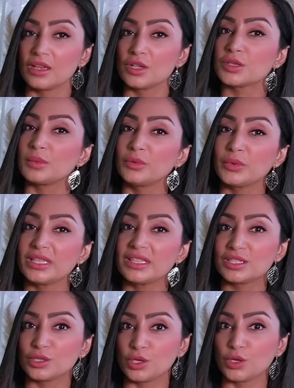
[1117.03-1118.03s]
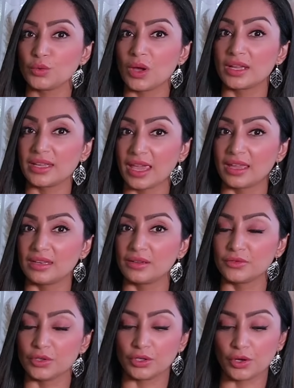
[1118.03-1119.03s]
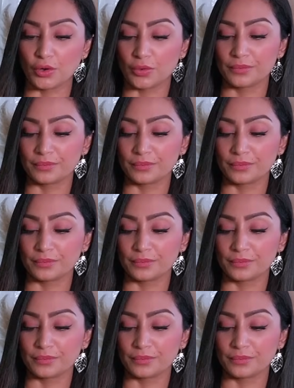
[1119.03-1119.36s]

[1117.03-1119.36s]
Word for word: So I'm going to read this to you again, Virgo.